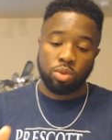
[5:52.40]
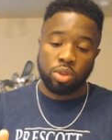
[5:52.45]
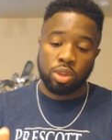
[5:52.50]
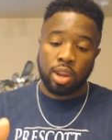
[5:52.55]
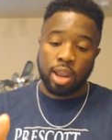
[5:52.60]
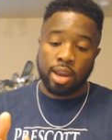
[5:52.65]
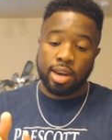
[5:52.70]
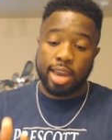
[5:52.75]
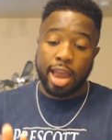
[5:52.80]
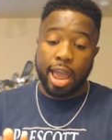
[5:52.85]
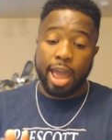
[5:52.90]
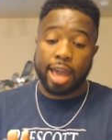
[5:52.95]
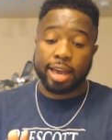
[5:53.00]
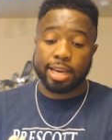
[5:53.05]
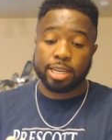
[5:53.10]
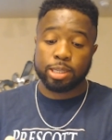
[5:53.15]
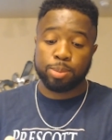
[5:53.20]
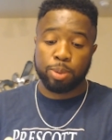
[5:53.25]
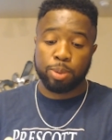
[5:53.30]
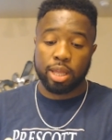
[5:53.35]
Dak
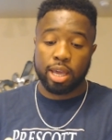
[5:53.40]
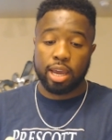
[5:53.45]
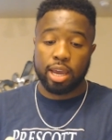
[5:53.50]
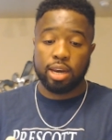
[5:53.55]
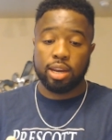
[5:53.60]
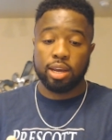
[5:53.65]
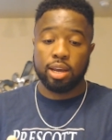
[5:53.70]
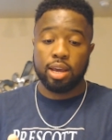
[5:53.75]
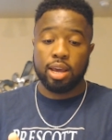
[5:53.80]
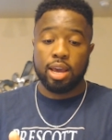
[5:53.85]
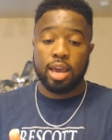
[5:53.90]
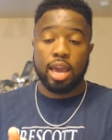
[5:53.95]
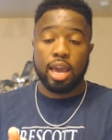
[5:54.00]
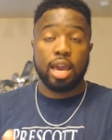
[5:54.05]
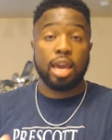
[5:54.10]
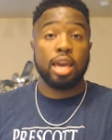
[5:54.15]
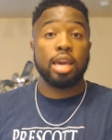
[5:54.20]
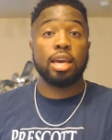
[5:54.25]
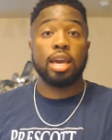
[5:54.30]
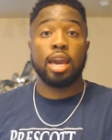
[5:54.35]
has played
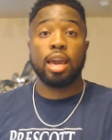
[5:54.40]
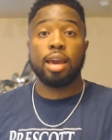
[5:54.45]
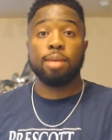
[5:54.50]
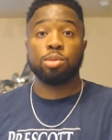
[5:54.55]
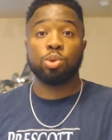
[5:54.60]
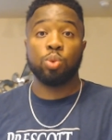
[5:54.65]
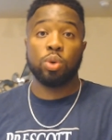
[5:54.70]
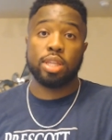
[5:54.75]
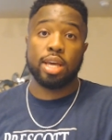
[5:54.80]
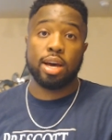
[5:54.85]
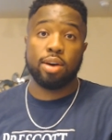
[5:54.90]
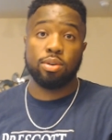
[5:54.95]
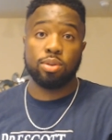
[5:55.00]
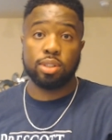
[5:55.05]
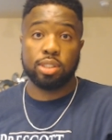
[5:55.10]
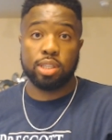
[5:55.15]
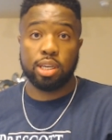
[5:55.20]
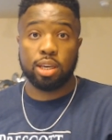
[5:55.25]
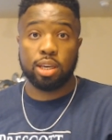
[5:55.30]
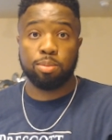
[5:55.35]
eight games without
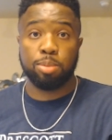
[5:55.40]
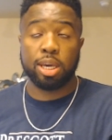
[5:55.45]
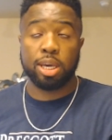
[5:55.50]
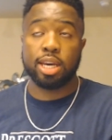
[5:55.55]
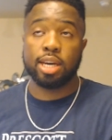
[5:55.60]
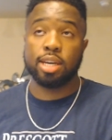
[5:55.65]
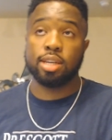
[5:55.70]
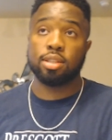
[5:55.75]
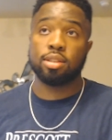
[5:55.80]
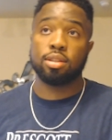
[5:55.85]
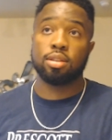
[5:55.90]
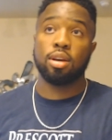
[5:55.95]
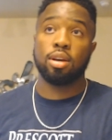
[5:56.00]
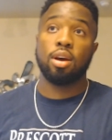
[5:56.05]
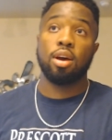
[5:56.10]
Zeke because